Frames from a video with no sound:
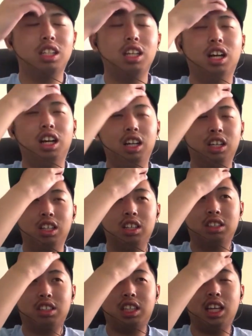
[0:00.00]

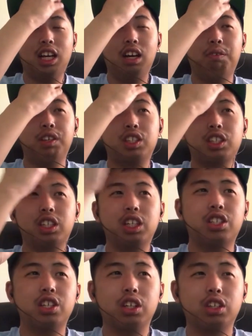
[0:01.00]
Uh-oh, the elevator's
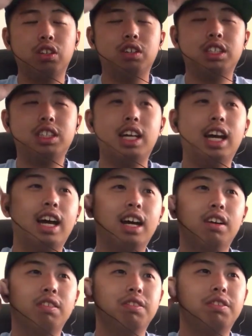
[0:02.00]
going
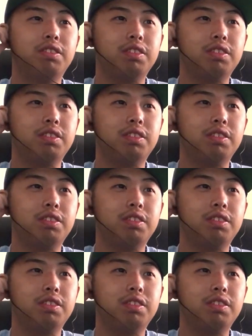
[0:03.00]
down.